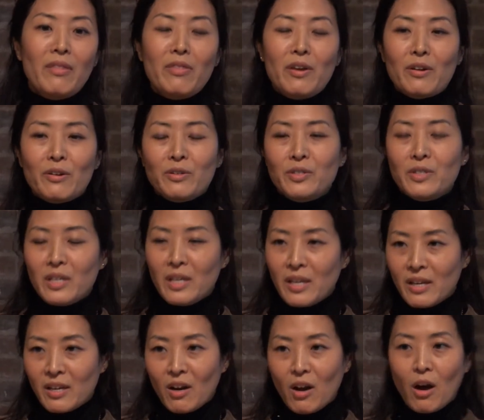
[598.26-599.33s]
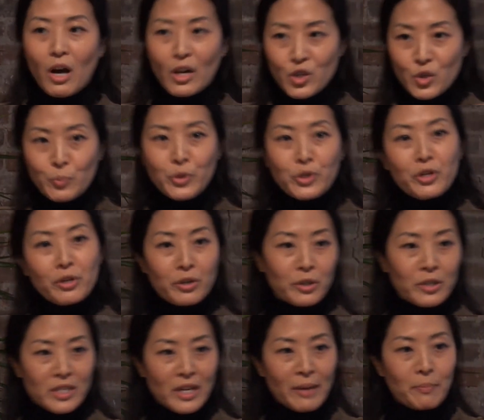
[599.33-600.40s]
Then there's the
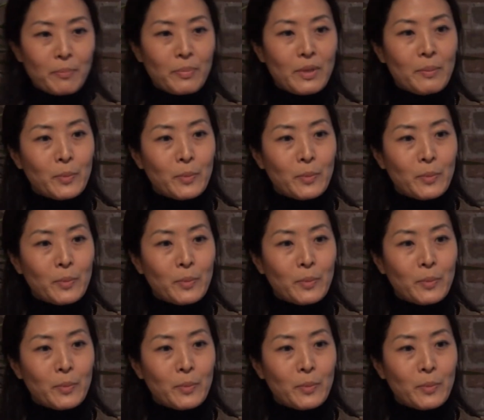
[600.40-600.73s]
entrepreneurial type